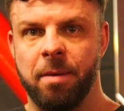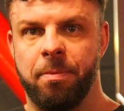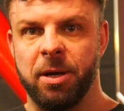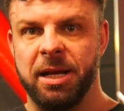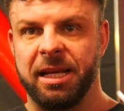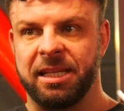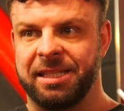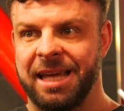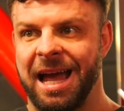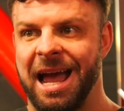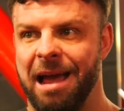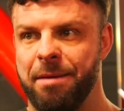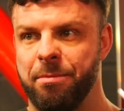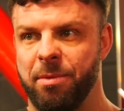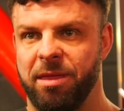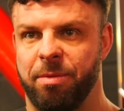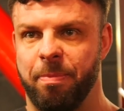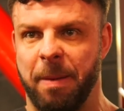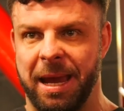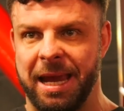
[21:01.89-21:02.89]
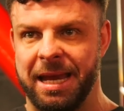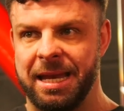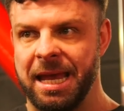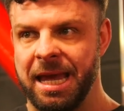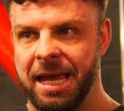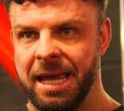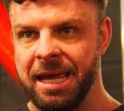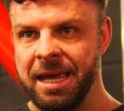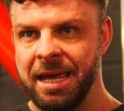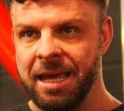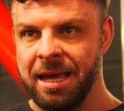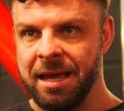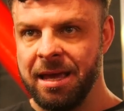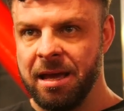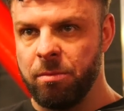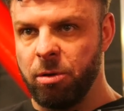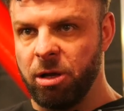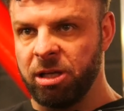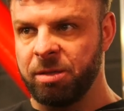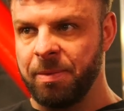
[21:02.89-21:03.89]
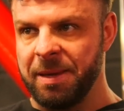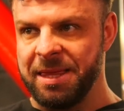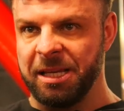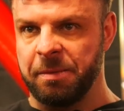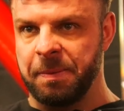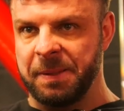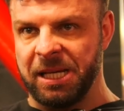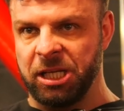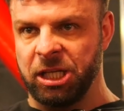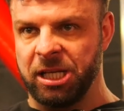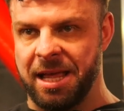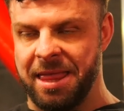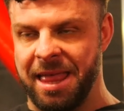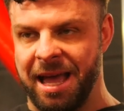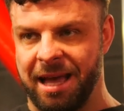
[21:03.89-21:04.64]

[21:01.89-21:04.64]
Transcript: But it's time with being, once I'm in this position and